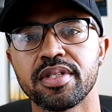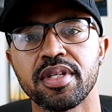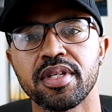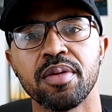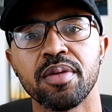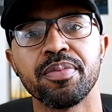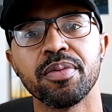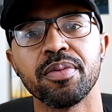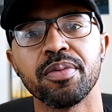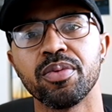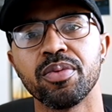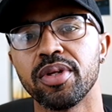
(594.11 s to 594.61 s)

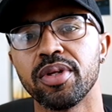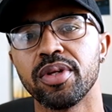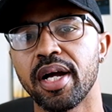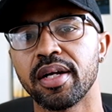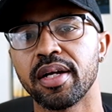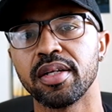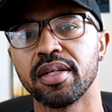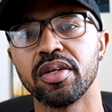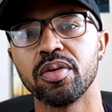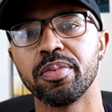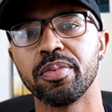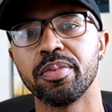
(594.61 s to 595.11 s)
Some people like
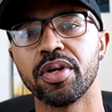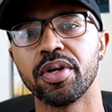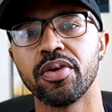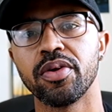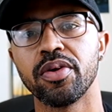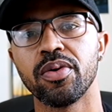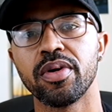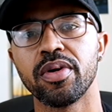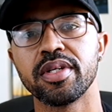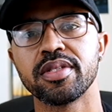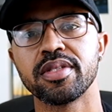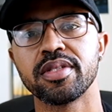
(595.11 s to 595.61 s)
a little bit of
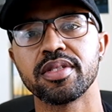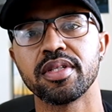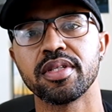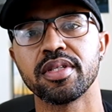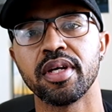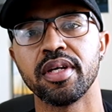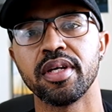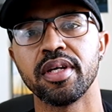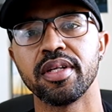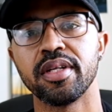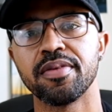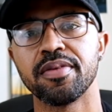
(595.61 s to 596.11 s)
noise
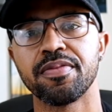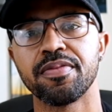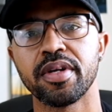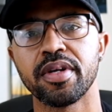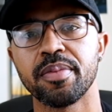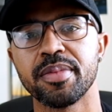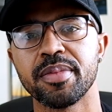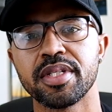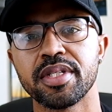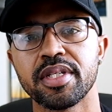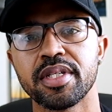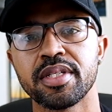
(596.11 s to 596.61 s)
in different
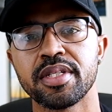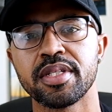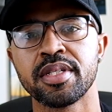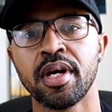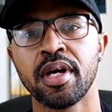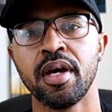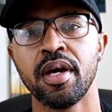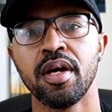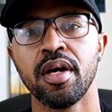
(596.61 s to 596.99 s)
images,